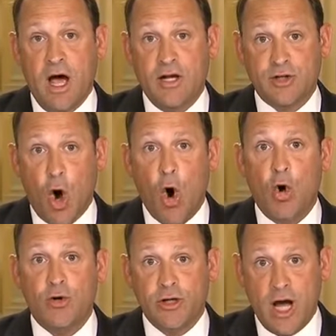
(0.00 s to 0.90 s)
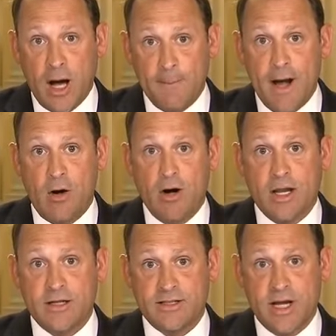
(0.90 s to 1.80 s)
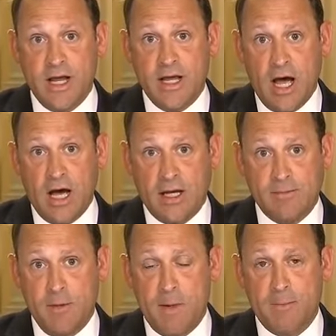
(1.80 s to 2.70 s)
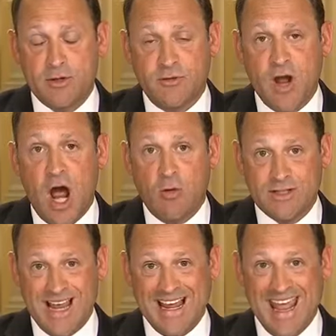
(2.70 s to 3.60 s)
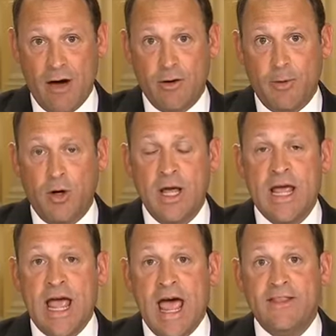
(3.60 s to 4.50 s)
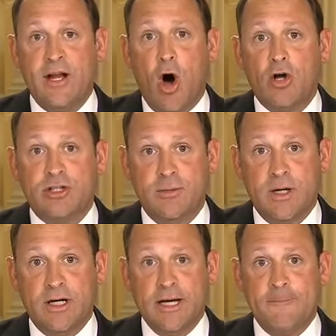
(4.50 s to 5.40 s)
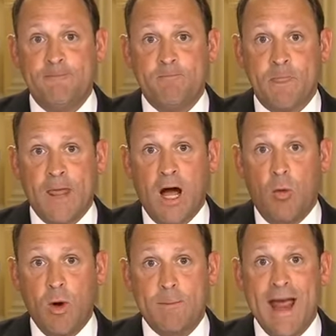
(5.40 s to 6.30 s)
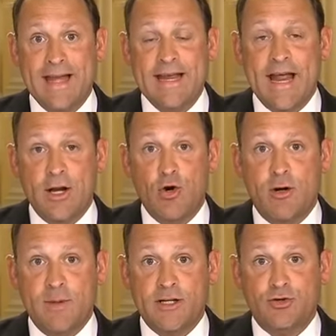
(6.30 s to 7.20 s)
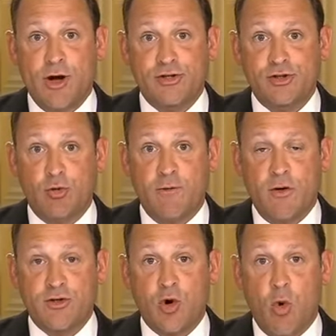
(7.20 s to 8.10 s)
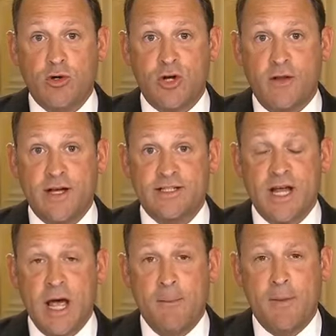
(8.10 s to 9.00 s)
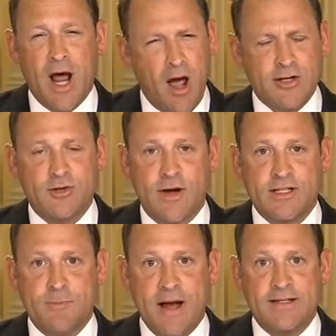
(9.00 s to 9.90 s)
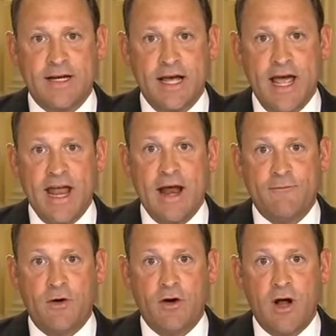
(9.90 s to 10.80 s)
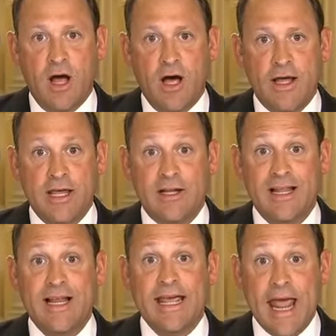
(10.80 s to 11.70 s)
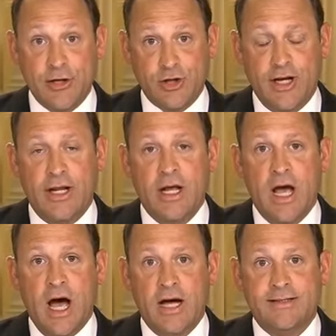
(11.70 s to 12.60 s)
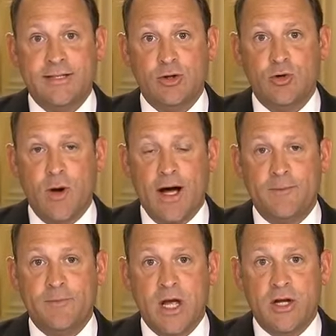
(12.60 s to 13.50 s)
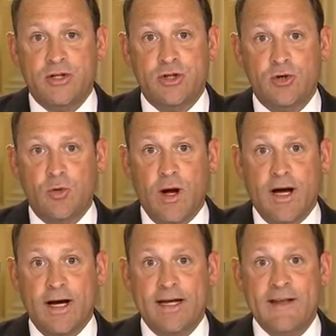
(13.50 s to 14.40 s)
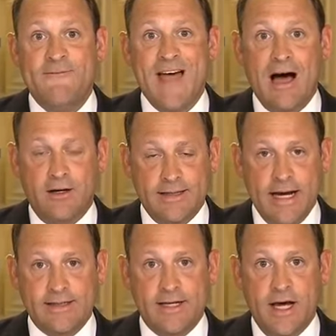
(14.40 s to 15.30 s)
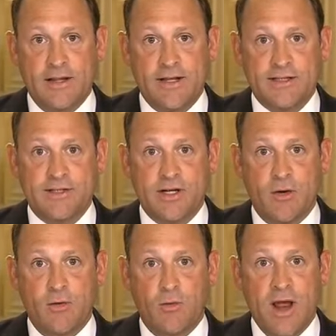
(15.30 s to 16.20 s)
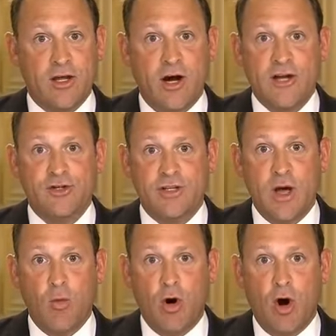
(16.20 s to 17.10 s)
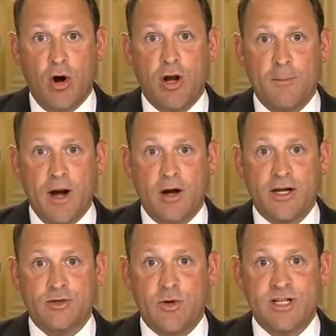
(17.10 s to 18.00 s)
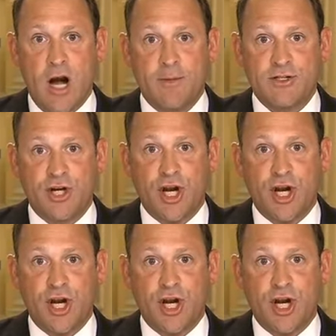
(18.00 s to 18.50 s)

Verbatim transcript: uh, to hold America's uh, members of Congress accountable and then ultimately uh, we may need a new administration to reverse course on this, but I also expect a, an effort uh, in litigation uh, to uh, to uh, invalidate uh, mm-hmm. this regulation that will hurt America's retirement